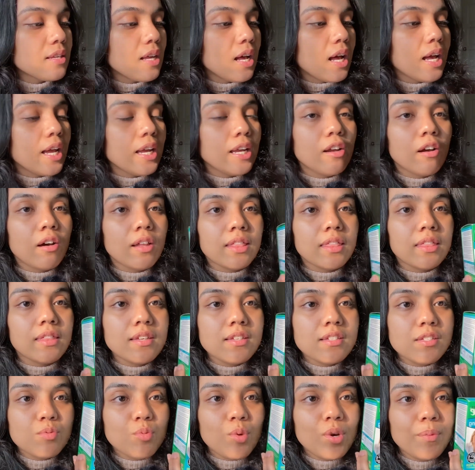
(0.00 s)
I got
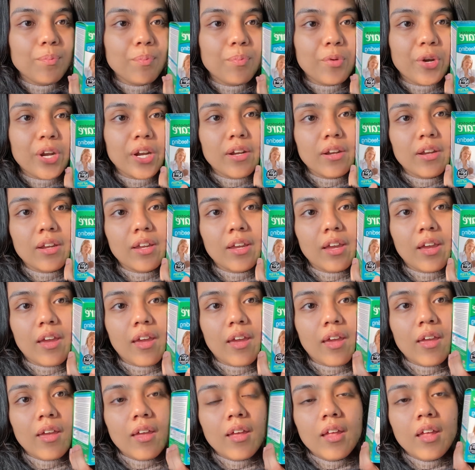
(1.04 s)
this one,
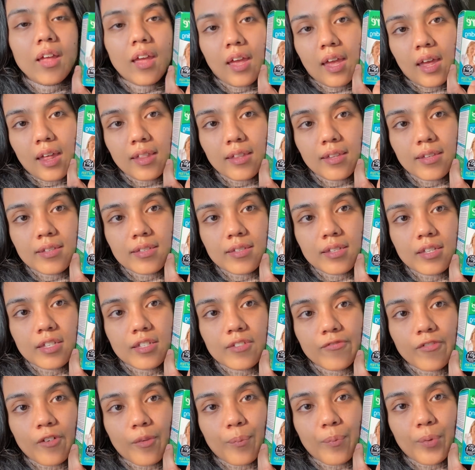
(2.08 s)
Pregnacare, and this
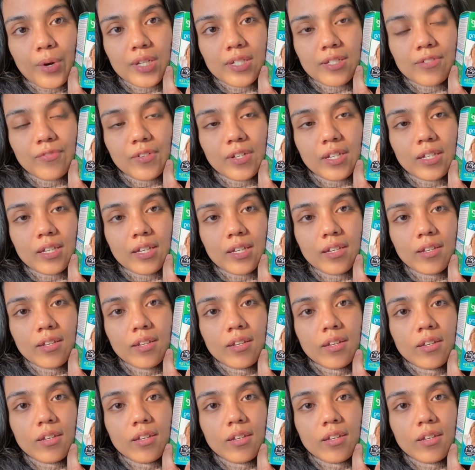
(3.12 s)
is for breastfeeding.